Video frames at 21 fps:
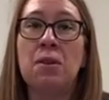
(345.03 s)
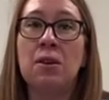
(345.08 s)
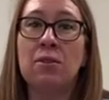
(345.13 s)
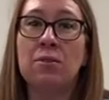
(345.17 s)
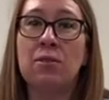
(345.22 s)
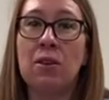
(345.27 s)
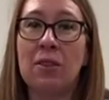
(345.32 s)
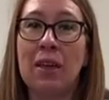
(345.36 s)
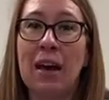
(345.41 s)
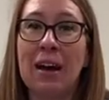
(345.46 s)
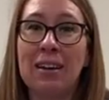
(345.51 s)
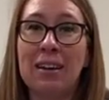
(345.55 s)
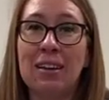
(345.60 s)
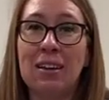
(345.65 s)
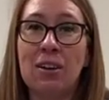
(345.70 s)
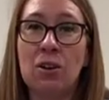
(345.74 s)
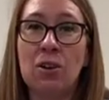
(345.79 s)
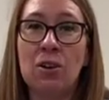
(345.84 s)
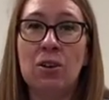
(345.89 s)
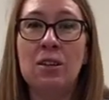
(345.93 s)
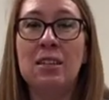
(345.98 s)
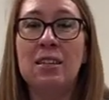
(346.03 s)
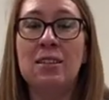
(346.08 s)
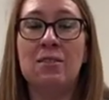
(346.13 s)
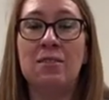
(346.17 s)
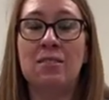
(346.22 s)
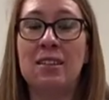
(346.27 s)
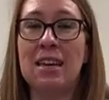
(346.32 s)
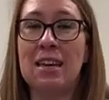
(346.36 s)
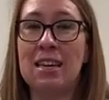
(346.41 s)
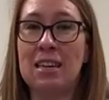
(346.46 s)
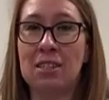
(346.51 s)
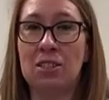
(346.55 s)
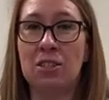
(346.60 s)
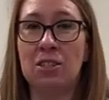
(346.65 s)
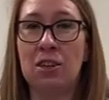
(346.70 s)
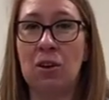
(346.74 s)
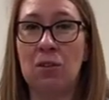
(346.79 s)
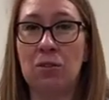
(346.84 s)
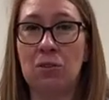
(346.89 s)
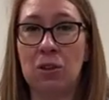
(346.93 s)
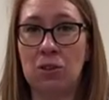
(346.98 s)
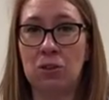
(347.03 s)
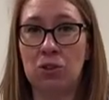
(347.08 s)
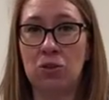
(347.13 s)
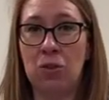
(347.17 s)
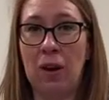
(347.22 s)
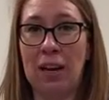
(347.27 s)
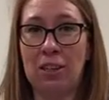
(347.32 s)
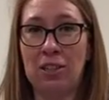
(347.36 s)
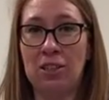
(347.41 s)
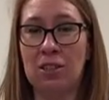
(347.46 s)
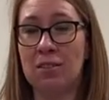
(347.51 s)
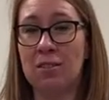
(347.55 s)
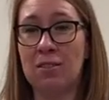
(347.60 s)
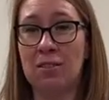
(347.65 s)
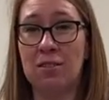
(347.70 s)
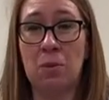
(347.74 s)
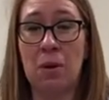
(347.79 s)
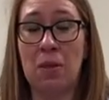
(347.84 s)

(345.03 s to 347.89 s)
So that early stage of contractions,